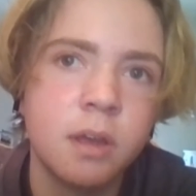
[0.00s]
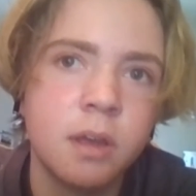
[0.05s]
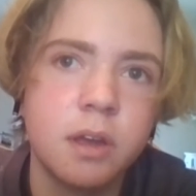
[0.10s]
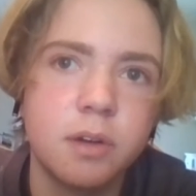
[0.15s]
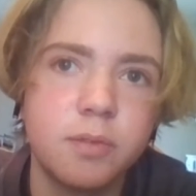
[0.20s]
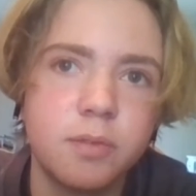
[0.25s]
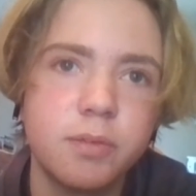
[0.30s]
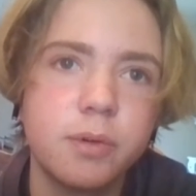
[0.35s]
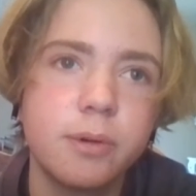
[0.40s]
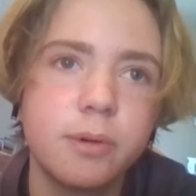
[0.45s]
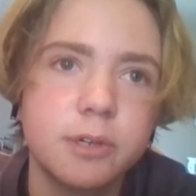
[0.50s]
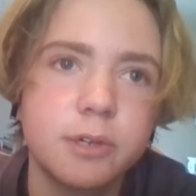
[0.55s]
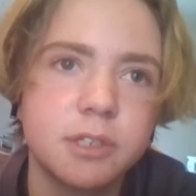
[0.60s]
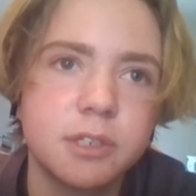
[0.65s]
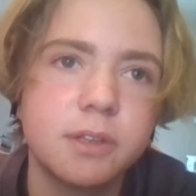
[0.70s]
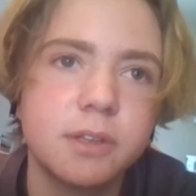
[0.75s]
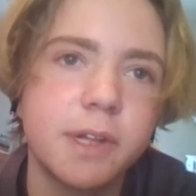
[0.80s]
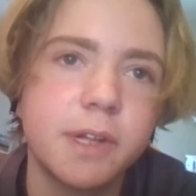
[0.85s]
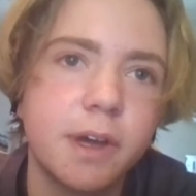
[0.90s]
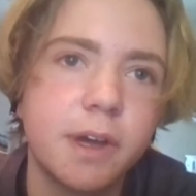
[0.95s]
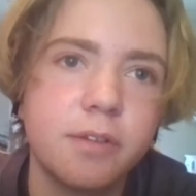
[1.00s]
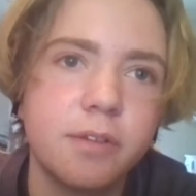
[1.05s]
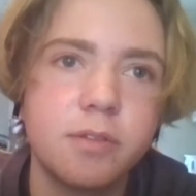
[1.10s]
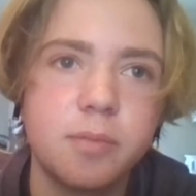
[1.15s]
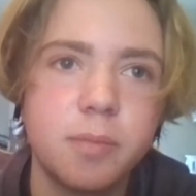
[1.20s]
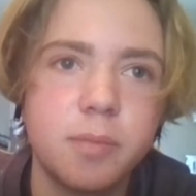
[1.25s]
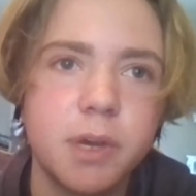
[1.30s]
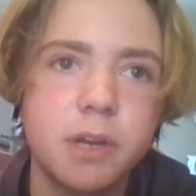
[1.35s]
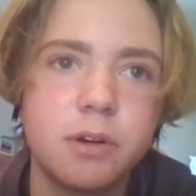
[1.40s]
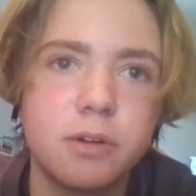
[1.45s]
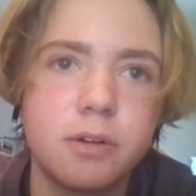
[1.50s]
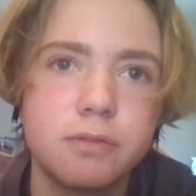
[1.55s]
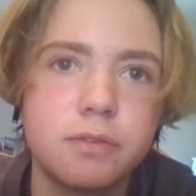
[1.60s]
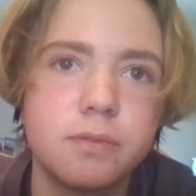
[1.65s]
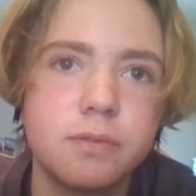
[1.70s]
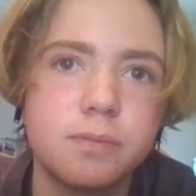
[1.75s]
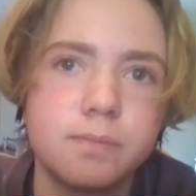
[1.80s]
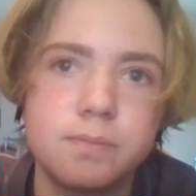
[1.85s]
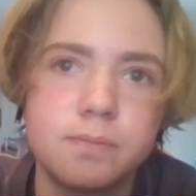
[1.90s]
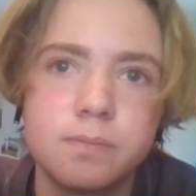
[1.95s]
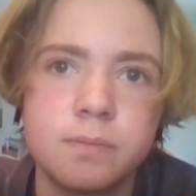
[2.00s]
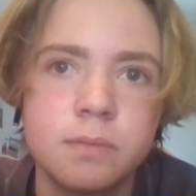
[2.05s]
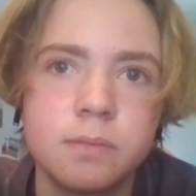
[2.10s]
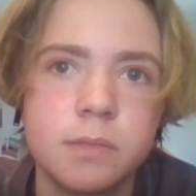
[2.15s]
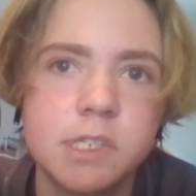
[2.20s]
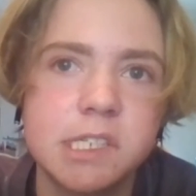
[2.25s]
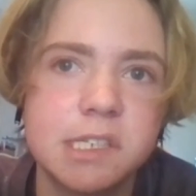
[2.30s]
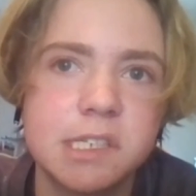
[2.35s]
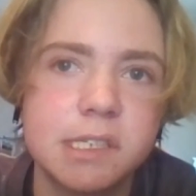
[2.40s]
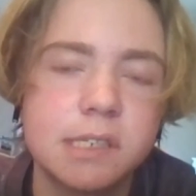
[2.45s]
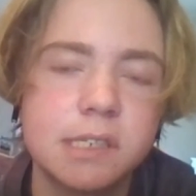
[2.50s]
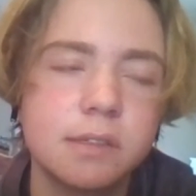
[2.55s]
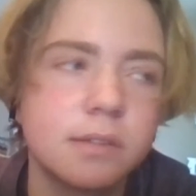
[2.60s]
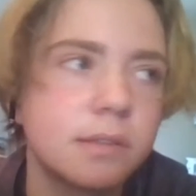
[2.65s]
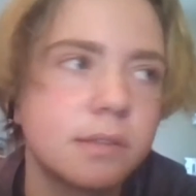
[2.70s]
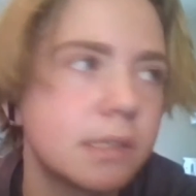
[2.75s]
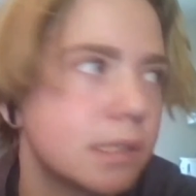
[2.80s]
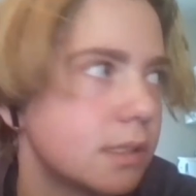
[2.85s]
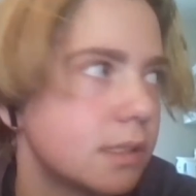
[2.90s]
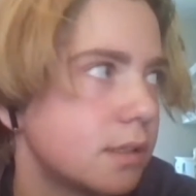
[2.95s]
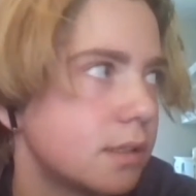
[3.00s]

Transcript: And unfortunately, I haven't been off them since I was